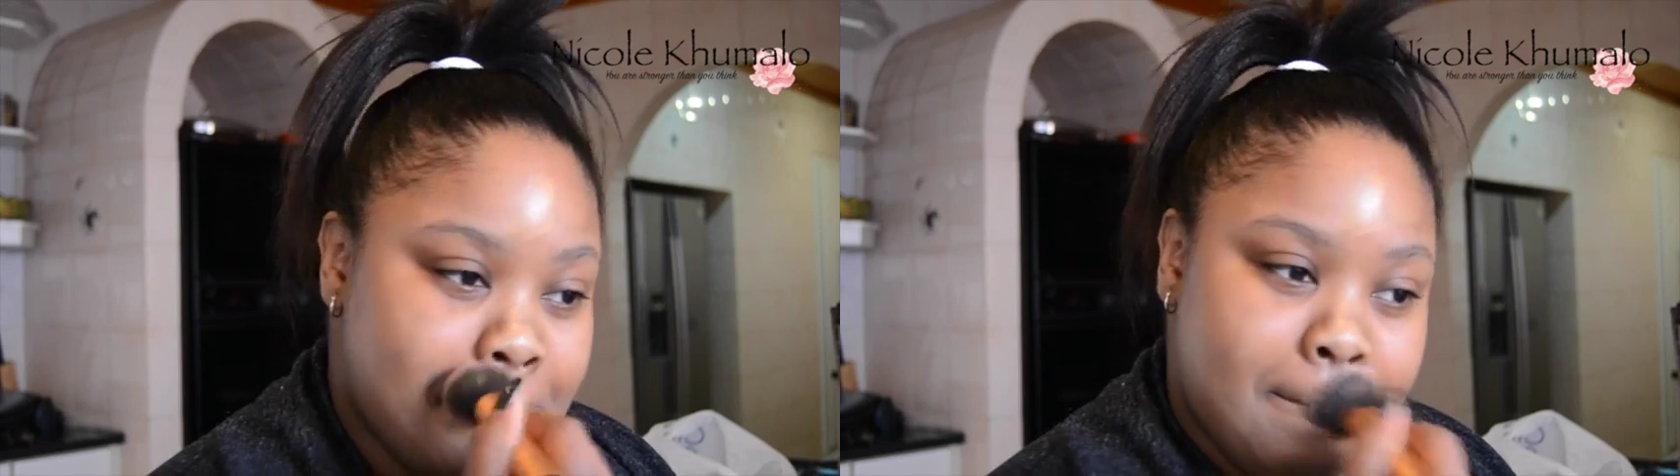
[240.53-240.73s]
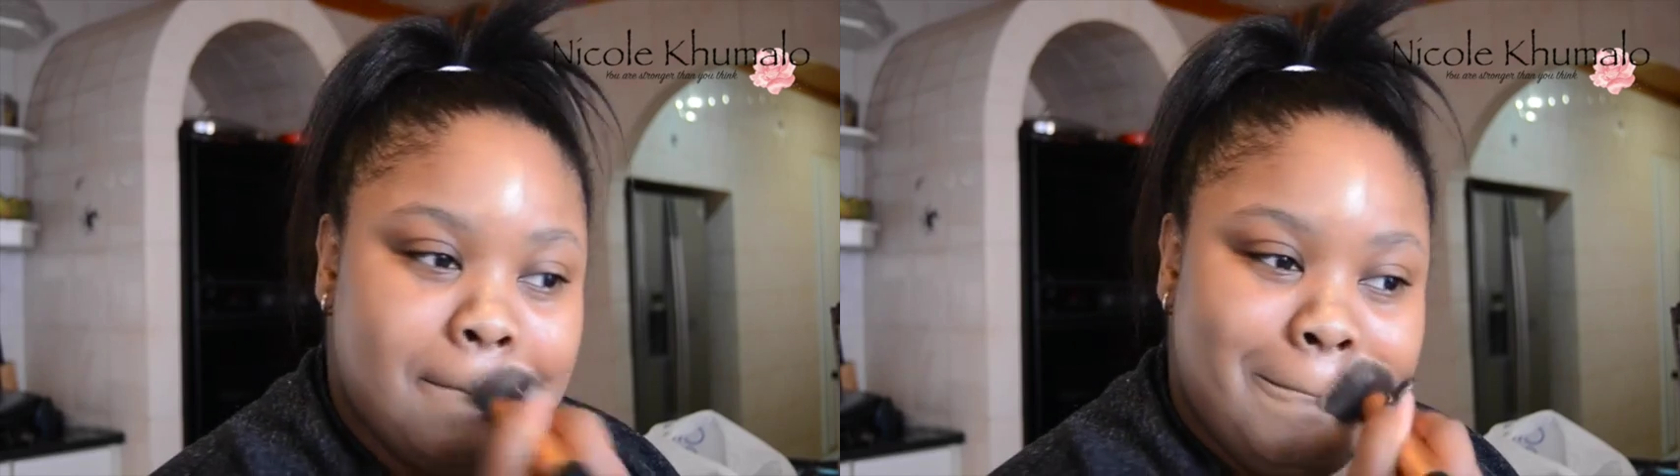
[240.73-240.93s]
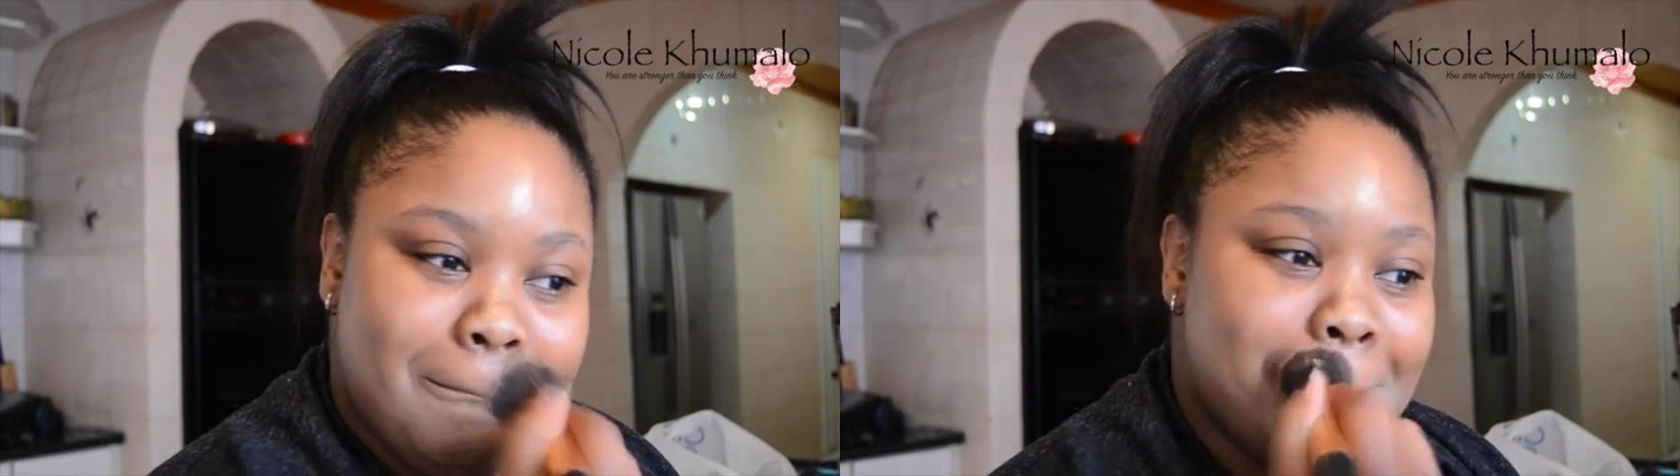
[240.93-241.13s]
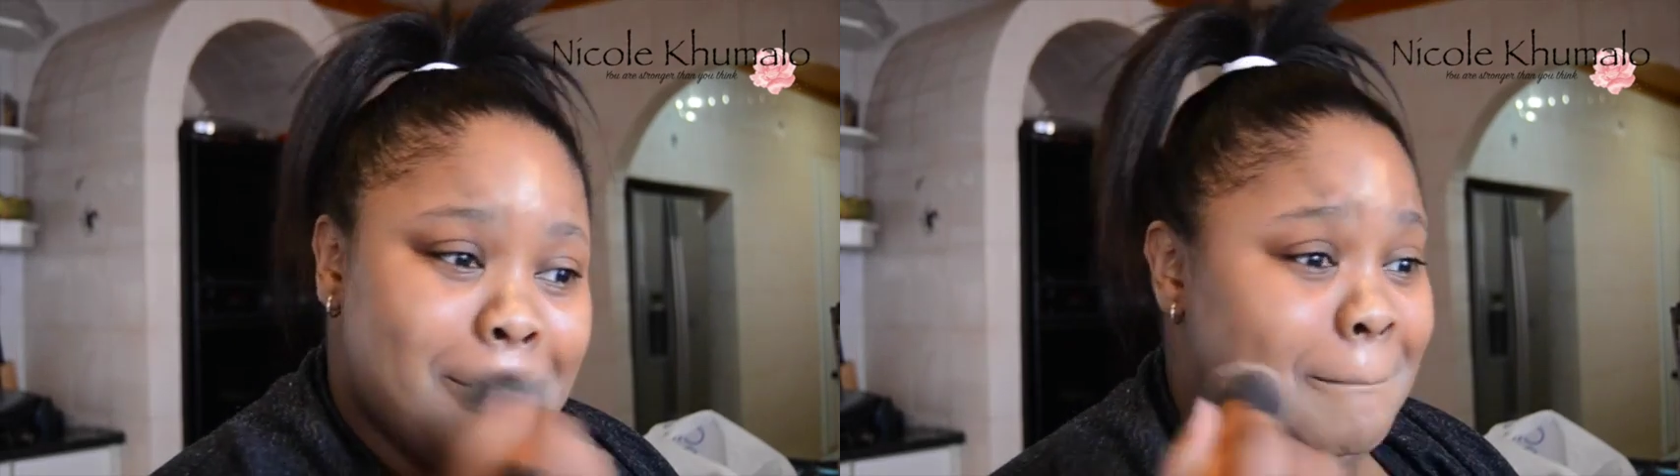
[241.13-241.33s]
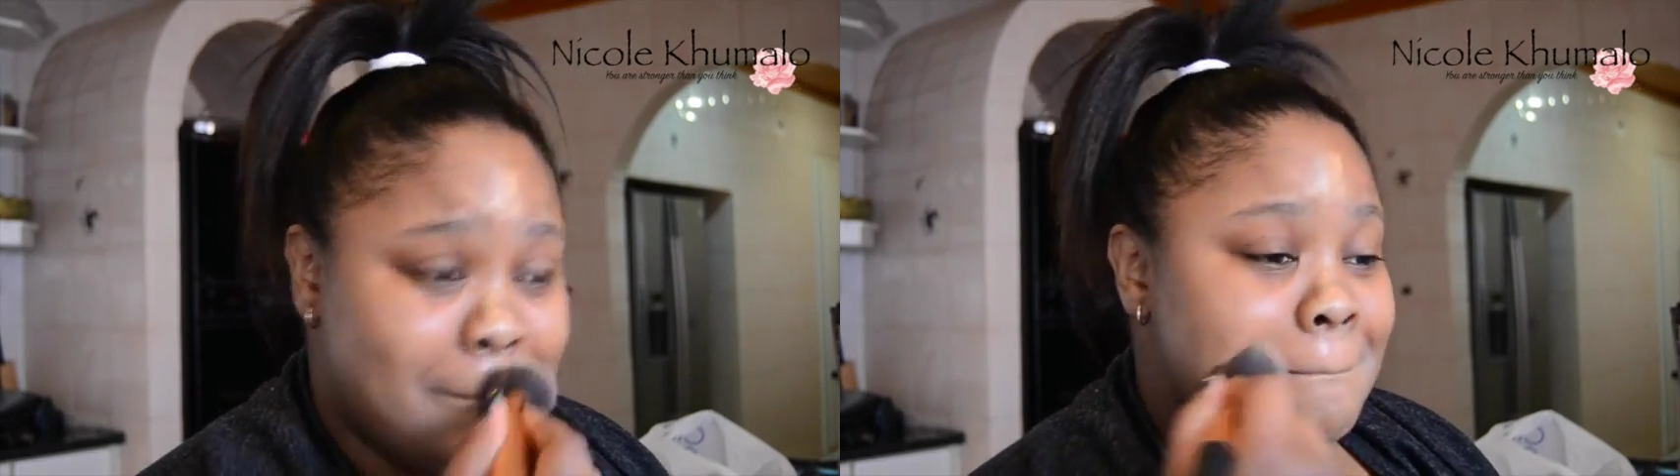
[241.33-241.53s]
look as
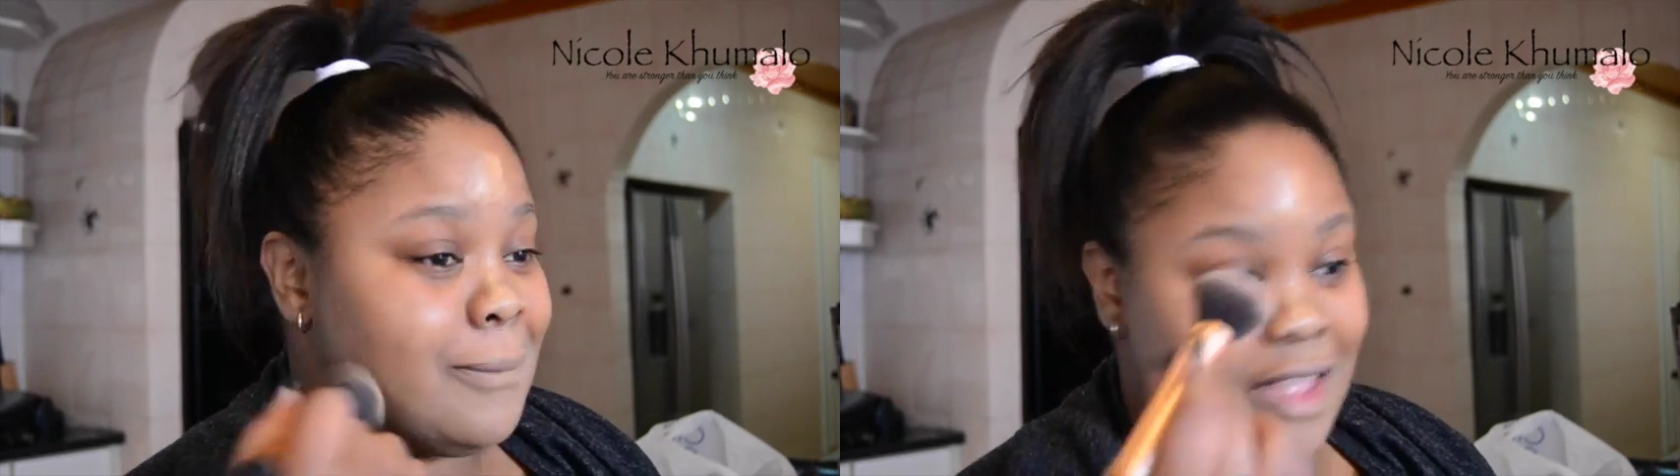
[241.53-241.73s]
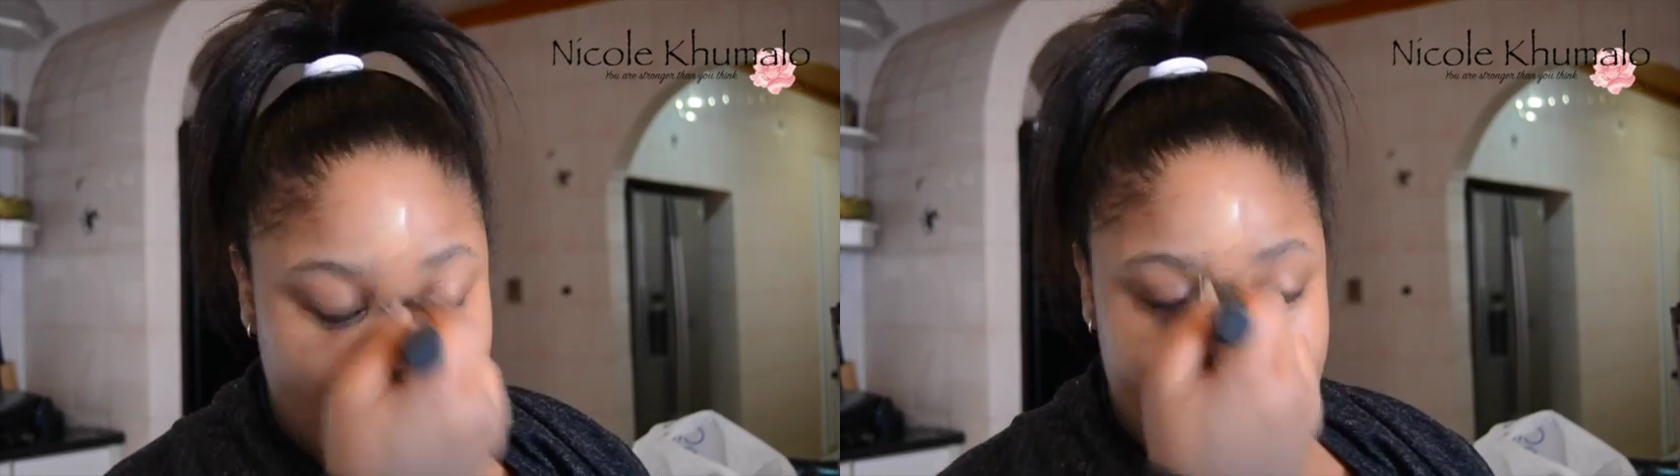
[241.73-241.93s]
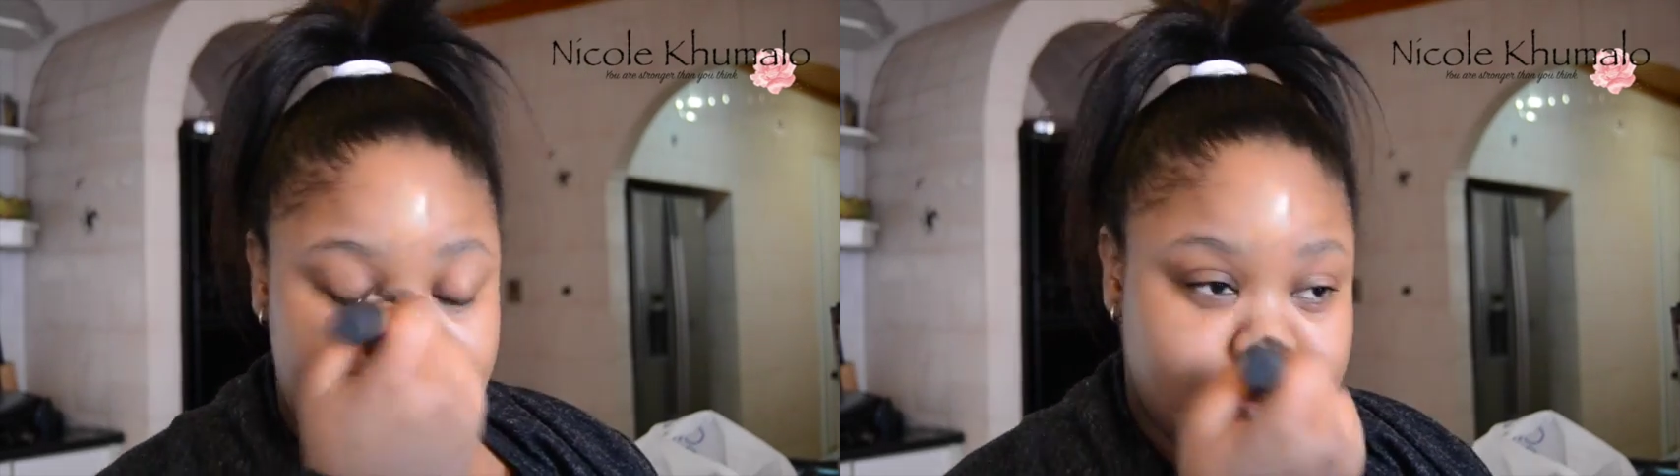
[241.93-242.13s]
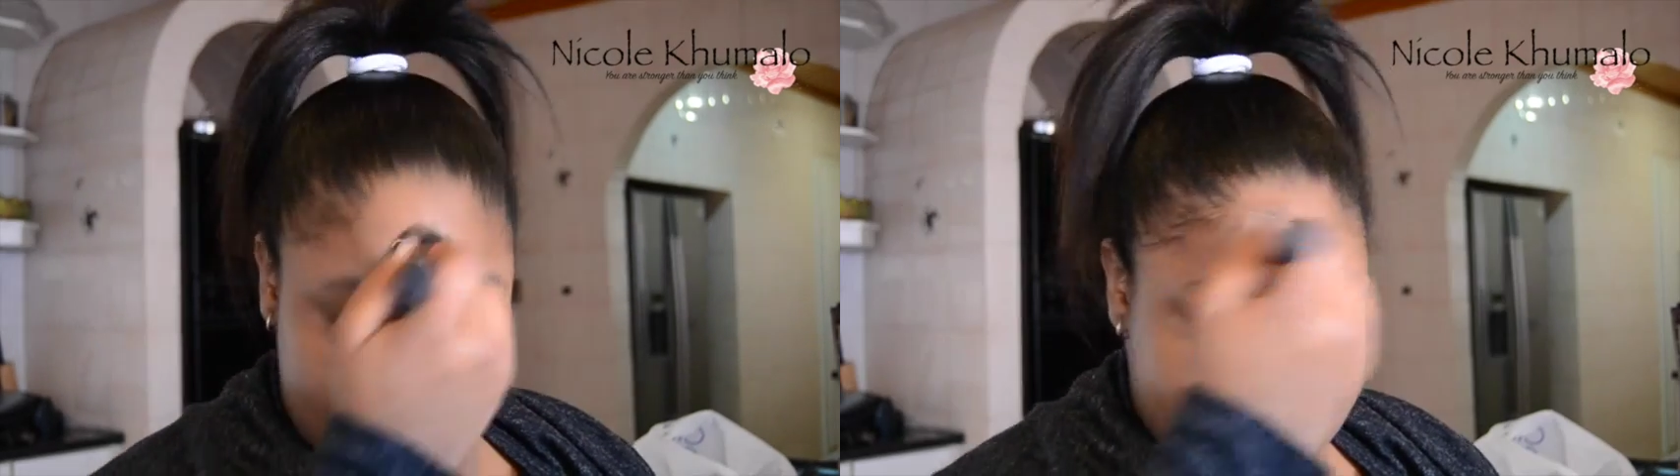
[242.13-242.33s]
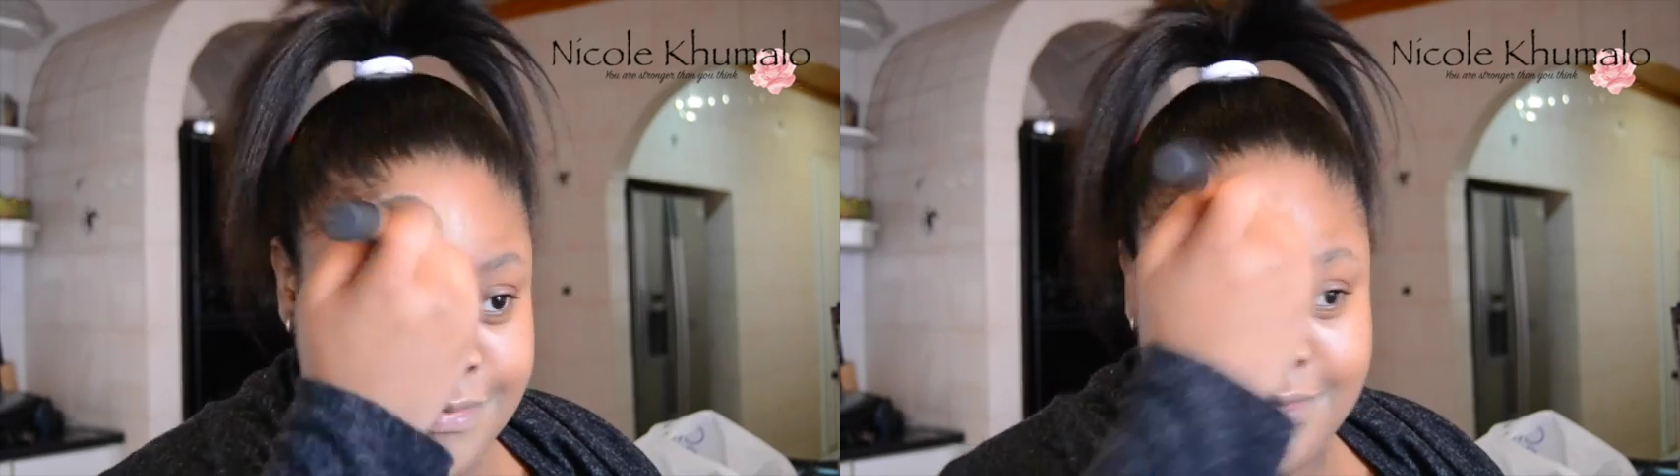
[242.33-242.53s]
bad as you
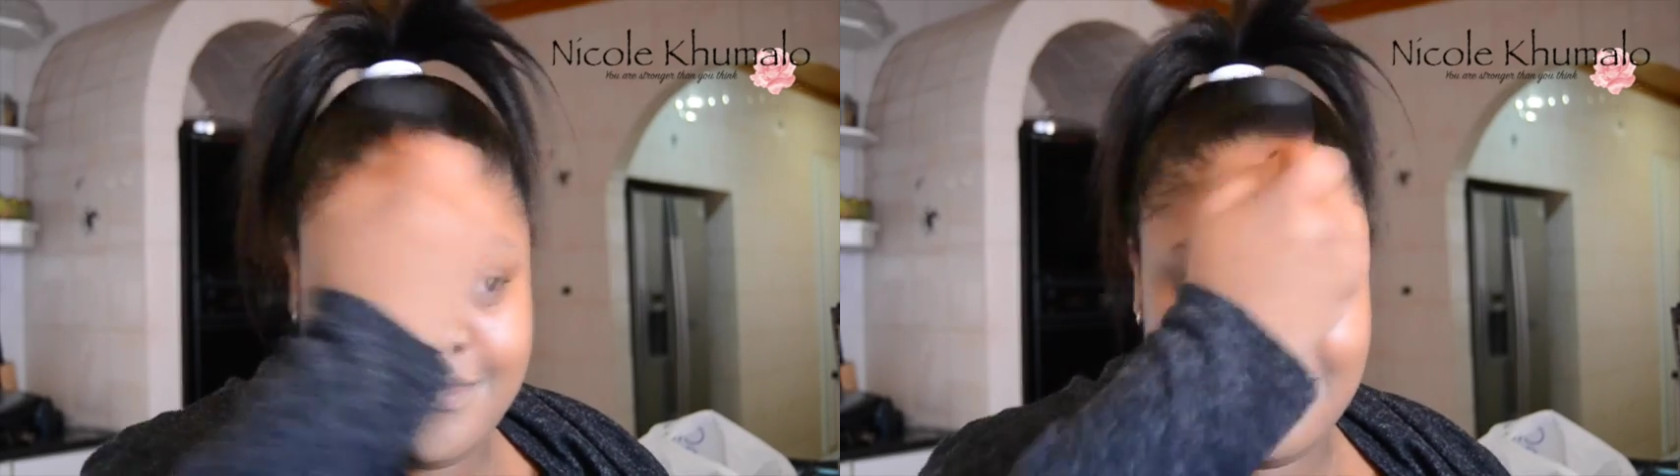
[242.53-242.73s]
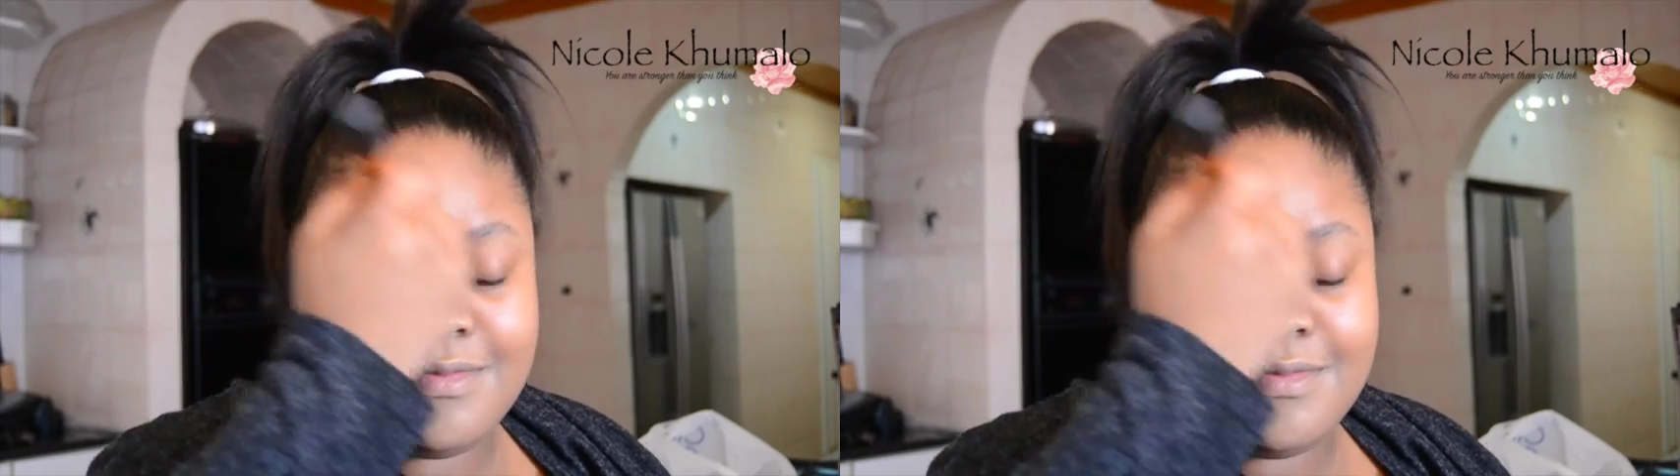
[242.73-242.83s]
see it now,